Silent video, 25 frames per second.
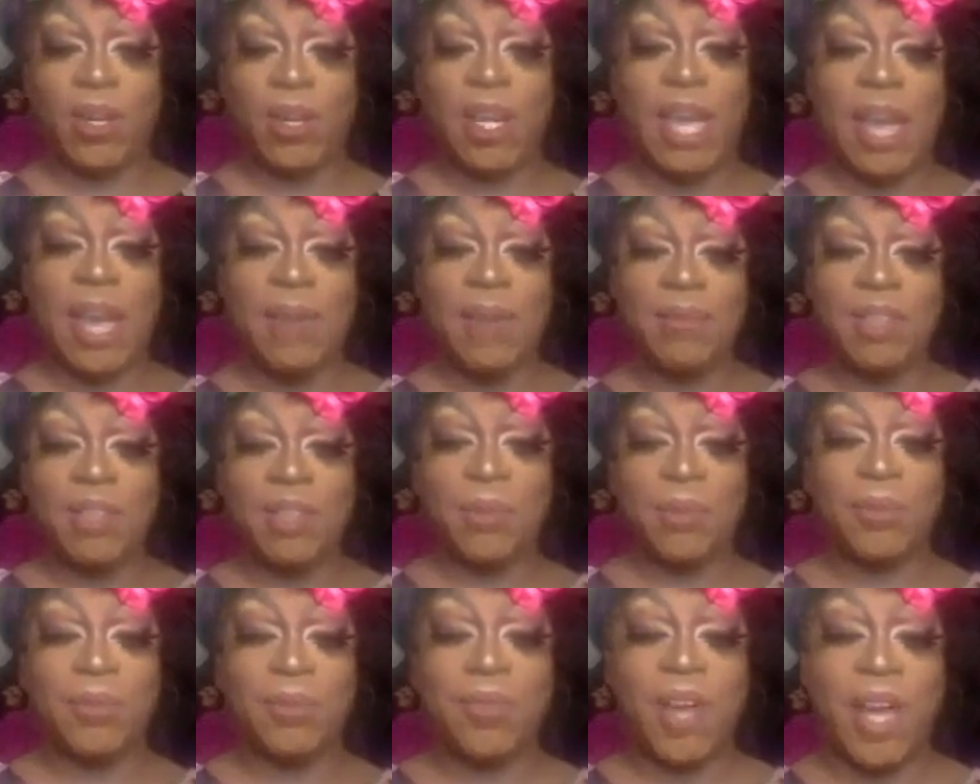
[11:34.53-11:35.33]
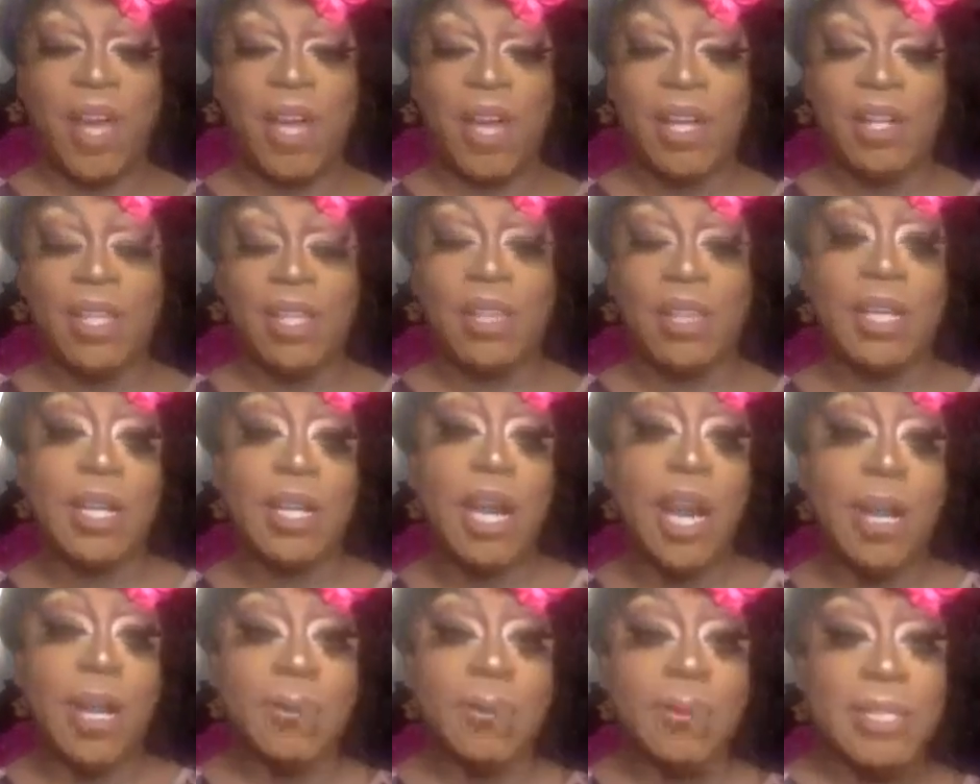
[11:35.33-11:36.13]
have a little fun in the
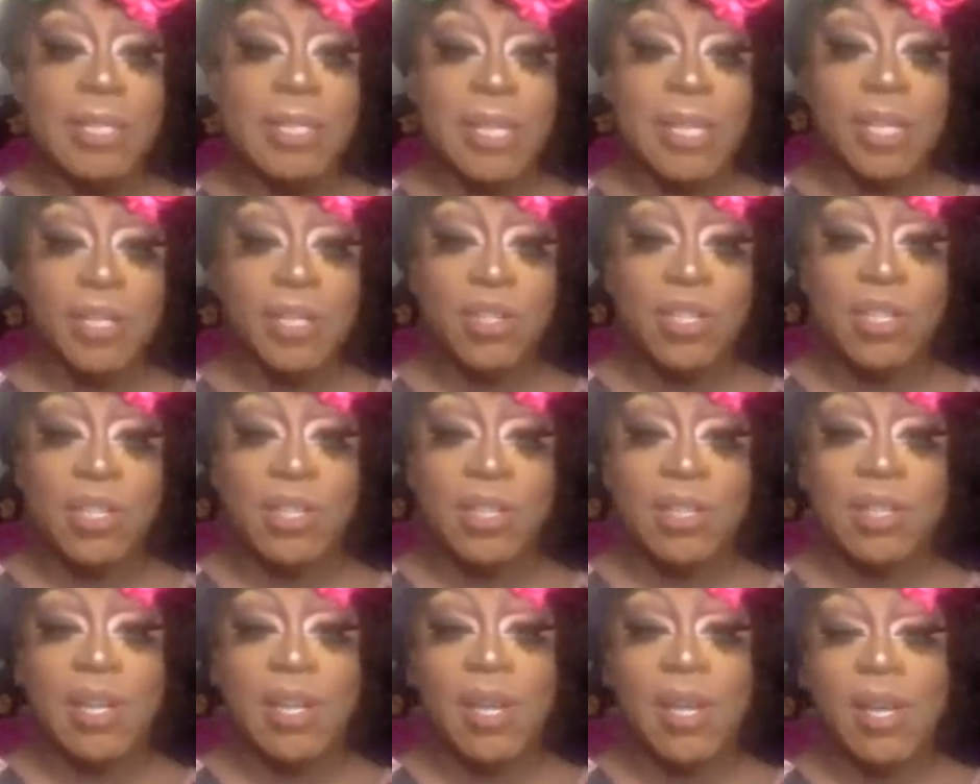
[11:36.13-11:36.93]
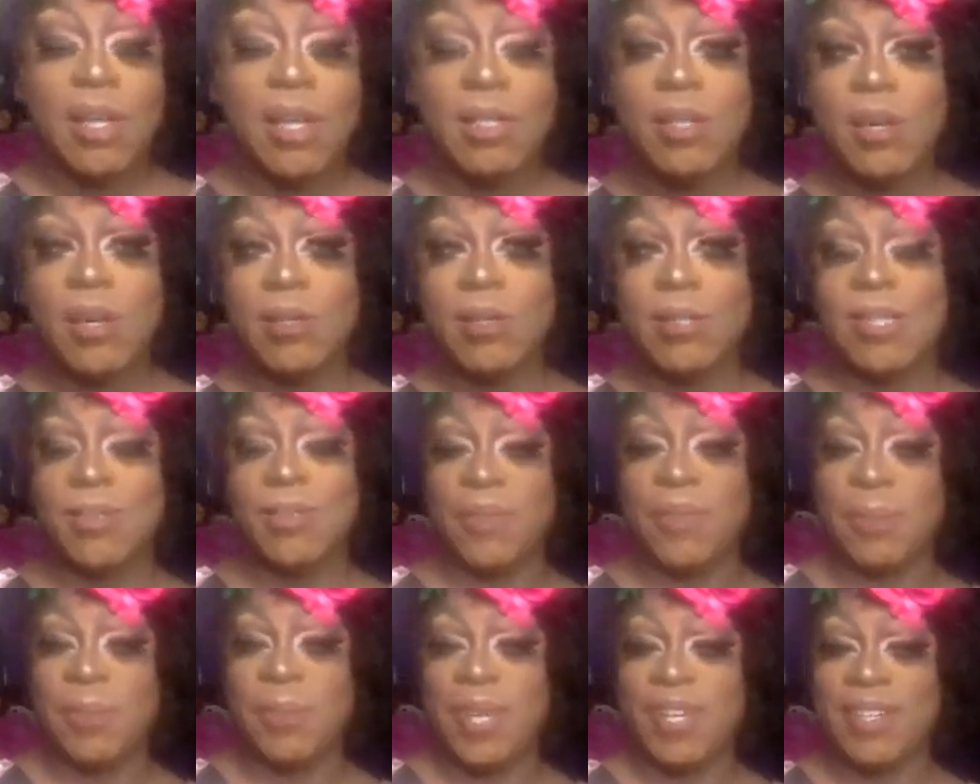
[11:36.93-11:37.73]
comment section. Adults, if
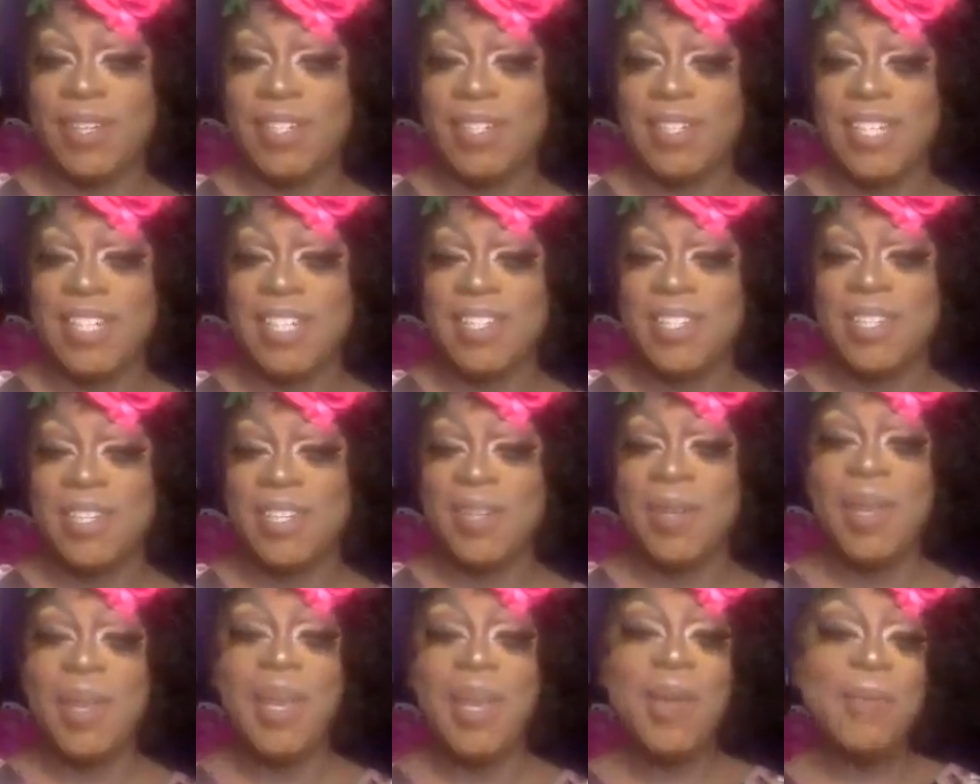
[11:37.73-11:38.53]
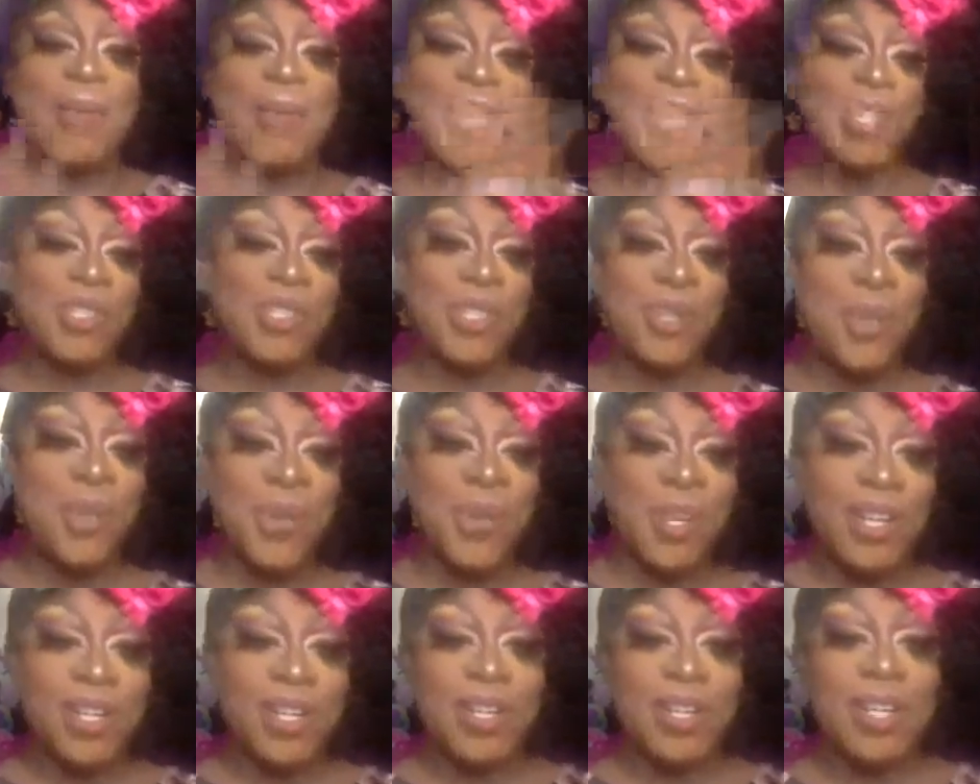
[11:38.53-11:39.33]
you're paying attention, make
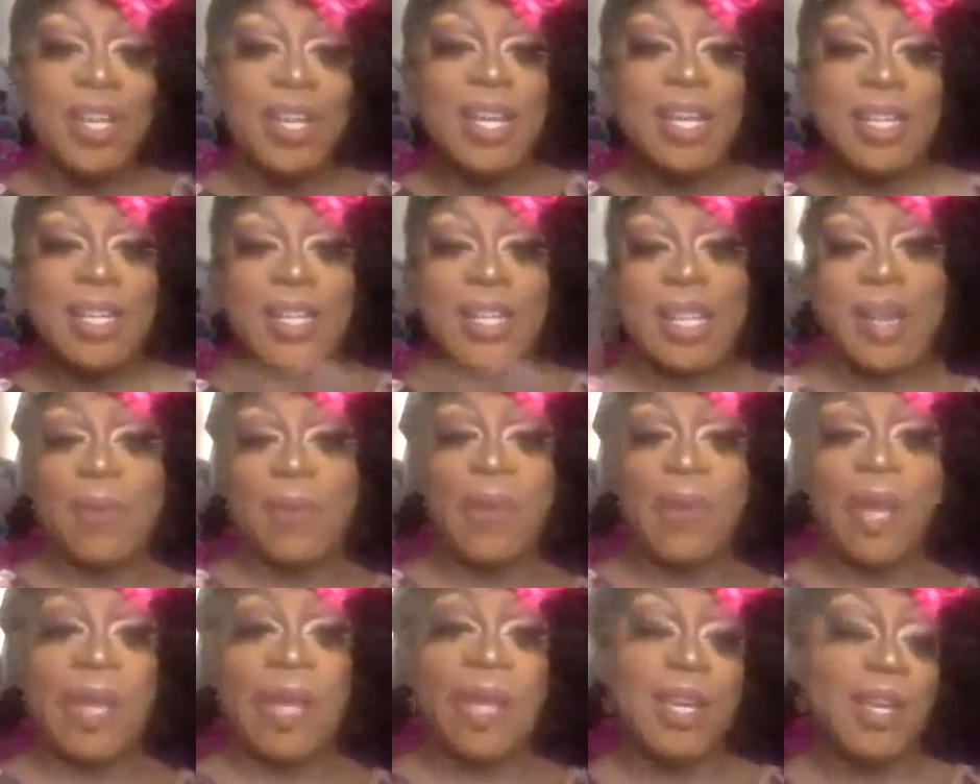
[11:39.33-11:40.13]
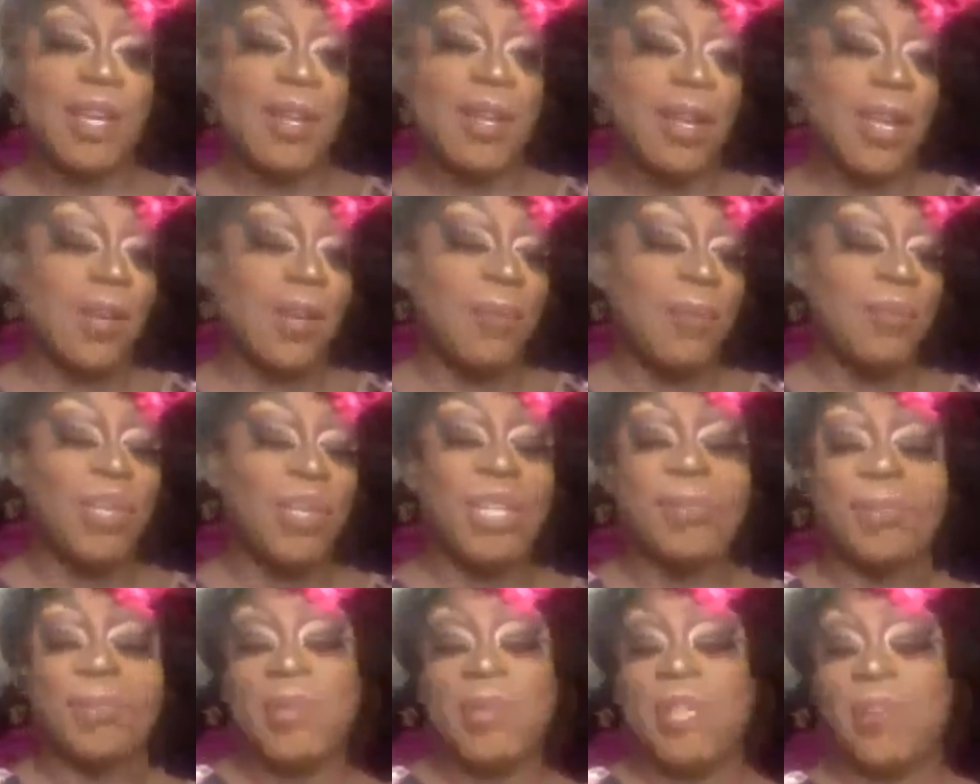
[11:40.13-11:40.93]
sure that when I
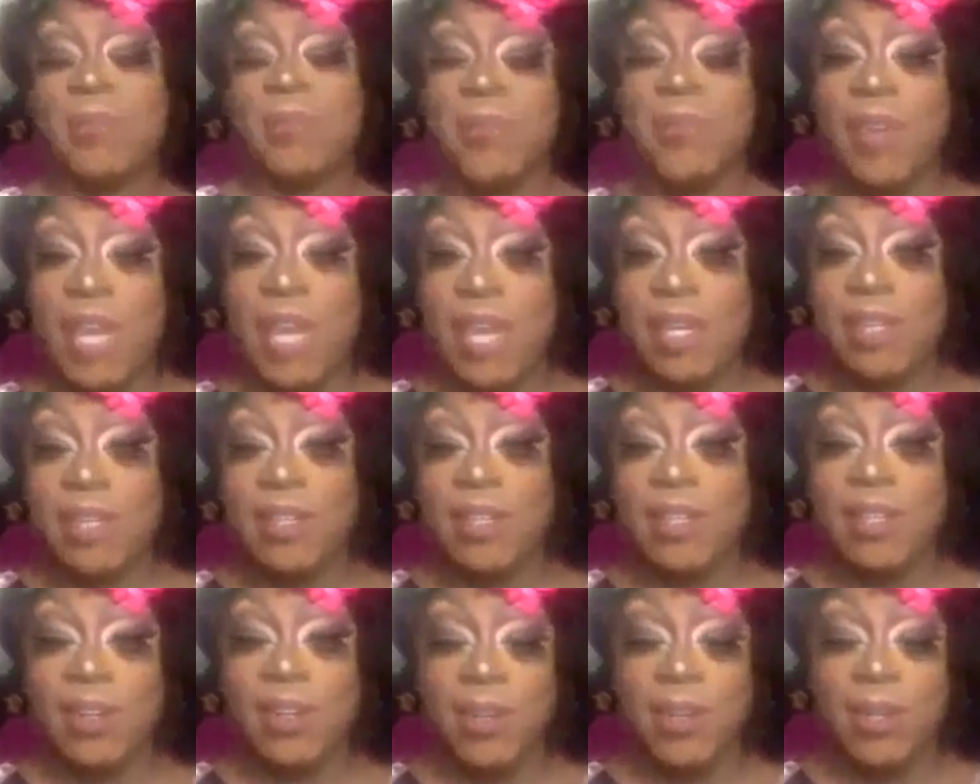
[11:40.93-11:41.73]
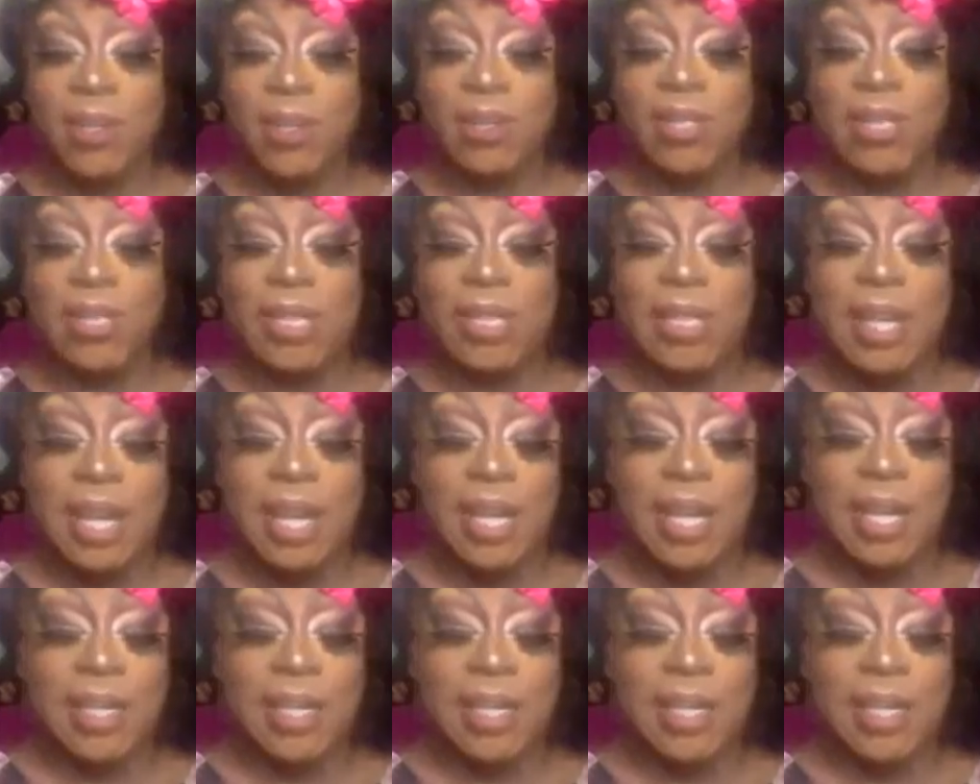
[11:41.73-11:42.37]
bring up the event or the